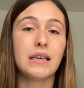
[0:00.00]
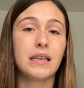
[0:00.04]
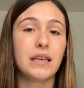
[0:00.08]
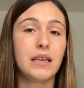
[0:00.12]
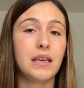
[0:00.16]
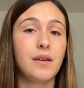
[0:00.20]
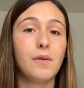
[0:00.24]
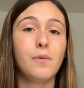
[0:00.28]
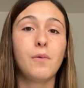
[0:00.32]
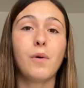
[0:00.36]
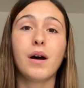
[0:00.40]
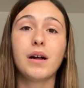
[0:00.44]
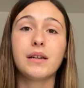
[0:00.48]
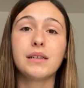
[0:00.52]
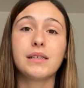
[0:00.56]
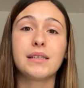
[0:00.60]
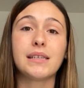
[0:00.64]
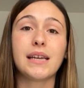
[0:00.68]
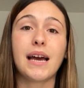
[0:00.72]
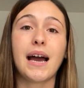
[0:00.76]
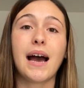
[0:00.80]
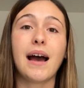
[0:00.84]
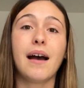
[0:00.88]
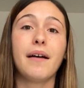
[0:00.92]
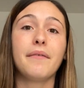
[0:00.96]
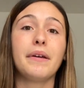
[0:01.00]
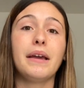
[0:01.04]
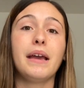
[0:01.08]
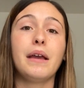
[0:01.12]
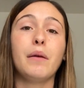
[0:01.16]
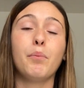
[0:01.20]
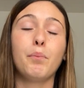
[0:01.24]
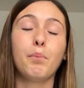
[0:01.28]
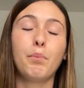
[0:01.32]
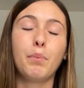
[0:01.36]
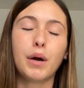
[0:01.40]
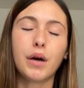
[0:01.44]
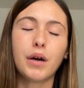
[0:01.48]
He wants to have
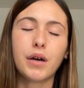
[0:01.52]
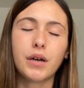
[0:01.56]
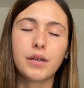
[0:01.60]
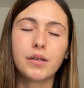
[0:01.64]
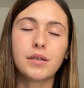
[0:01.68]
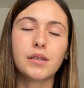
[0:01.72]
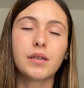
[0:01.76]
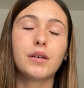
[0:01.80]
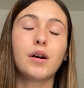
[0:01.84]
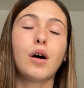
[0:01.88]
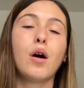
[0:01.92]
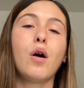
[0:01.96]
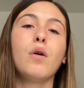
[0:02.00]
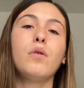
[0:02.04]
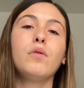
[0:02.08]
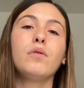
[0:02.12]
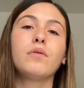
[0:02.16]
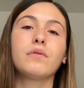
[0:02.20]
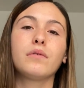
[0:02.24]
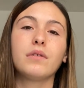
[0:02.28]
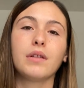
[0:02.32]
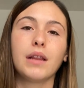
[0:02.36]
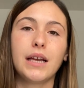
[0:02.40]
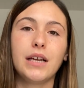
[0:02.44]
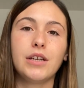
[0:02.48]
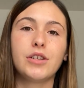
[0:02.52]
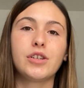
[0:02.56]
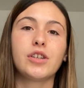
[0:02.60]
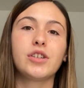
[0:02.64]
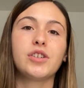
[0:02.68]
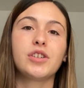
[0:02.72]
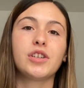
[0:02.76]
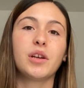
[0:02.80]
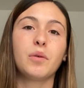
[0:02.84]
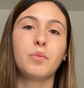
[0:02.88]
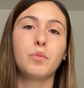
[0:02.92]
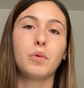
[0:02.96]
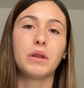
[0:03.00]
a personal
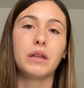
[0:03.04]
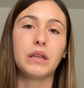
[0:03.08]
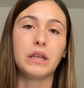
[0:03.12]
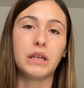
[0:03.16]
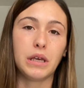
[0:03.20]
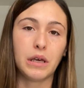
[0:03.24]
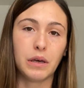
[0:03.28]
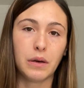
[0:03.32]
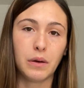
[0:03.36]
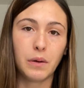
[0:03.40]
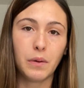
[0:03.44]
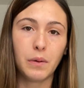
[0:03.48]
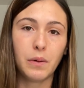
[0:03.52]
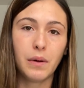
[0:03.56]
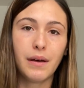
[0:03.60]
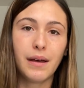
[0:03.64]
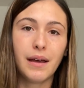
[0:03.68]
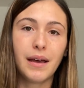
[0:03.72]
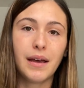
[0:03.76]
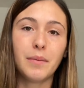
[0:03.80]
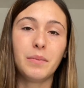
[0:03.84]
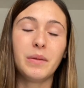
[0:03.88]
relationship with you